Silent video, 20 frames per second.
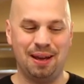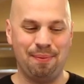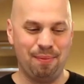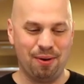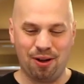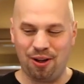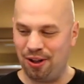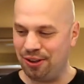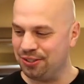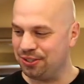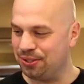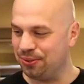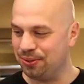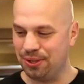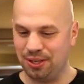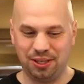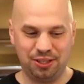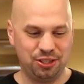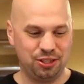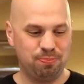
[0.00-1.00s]
I'm also
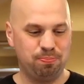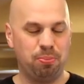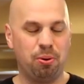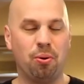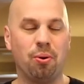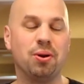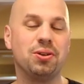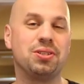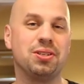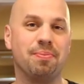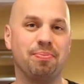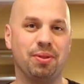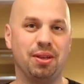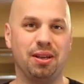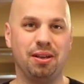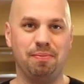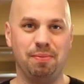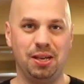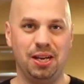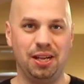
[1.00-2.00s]
gonna just pour
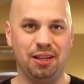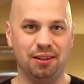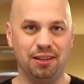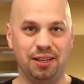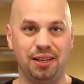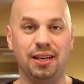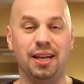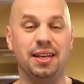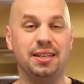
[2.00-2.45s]
something immediately